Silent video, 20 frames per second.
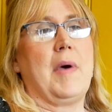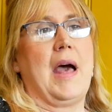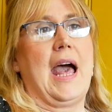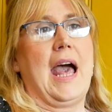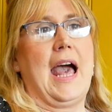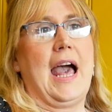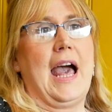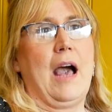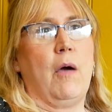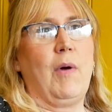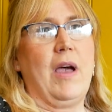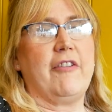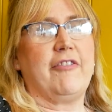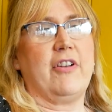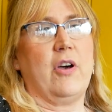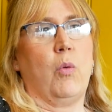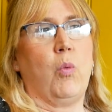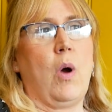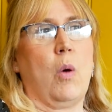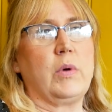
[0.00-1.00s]

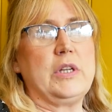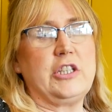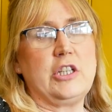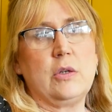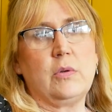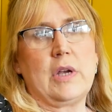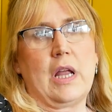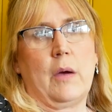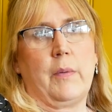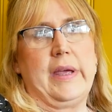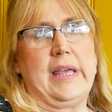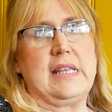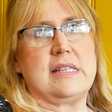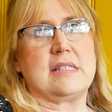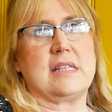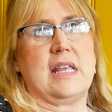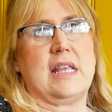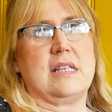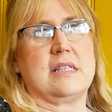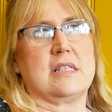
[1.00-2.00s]
However, what we do know
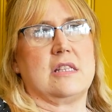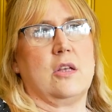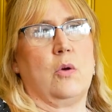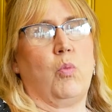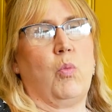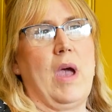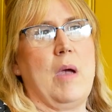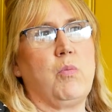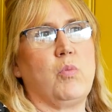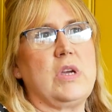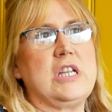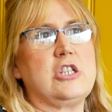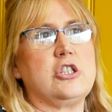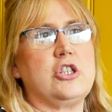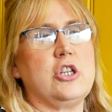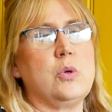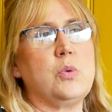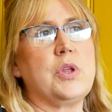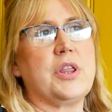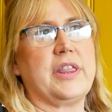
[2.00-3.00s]
is that when we
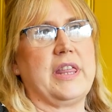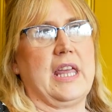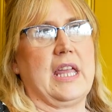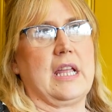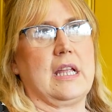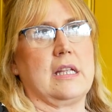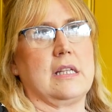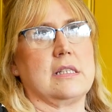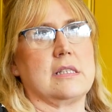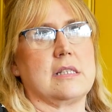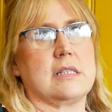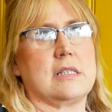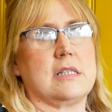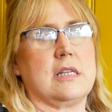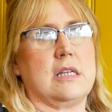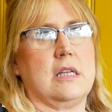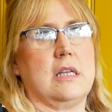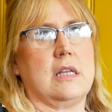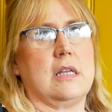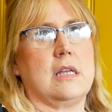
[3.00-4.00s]
do things
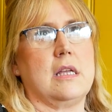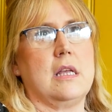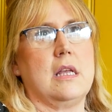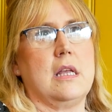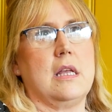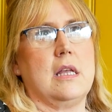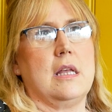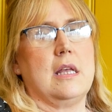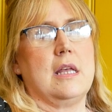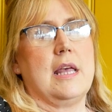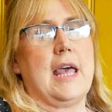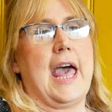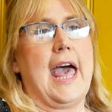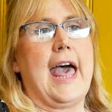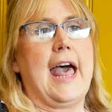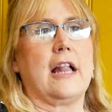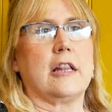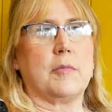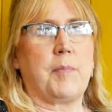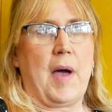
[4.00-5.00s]
to
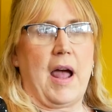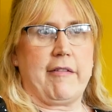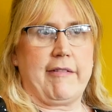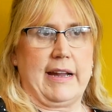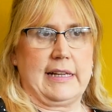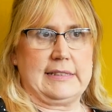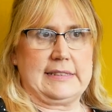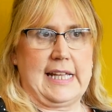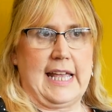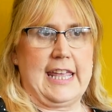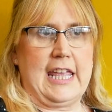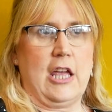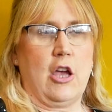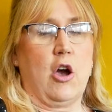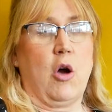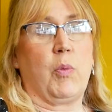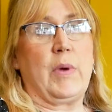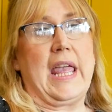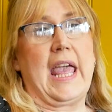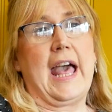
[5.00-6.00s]
help our anxiety,
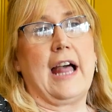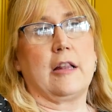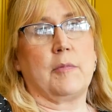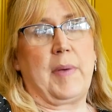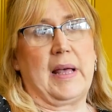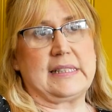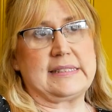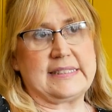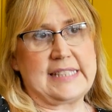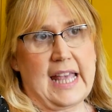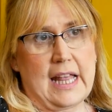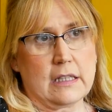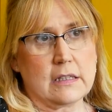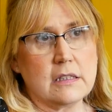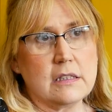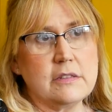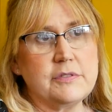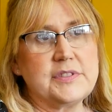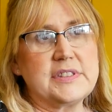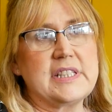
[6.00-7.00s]
or we help
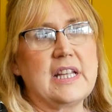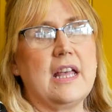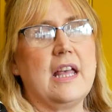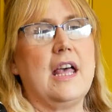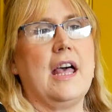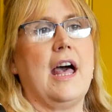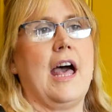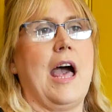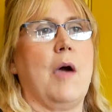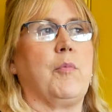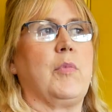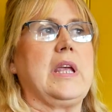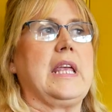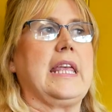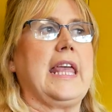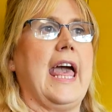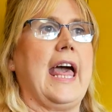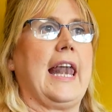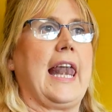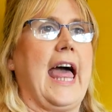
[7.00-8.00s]
ourselves, and we
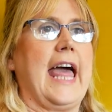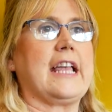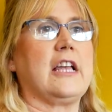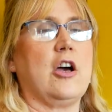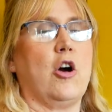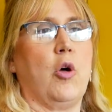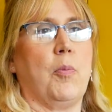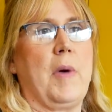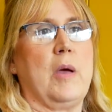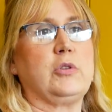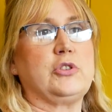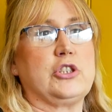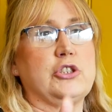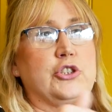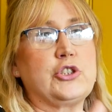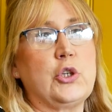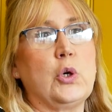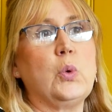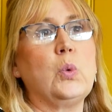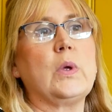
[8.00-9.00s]
get like almost a
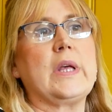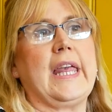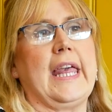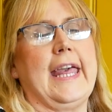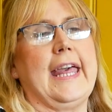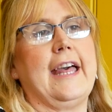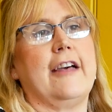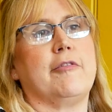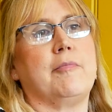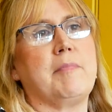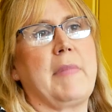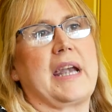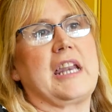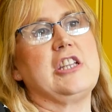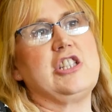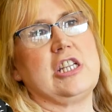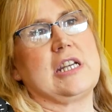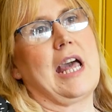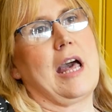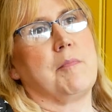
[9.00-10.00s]
toolkit of
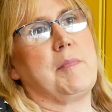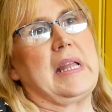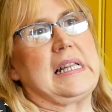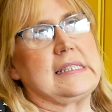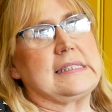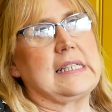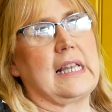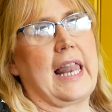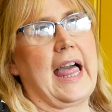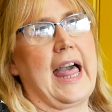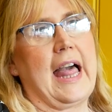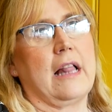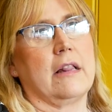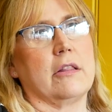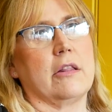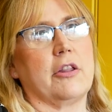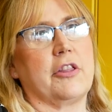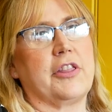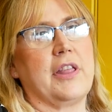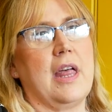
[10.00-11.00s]
managing our mental
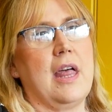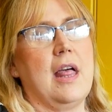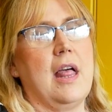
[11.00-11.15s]
health,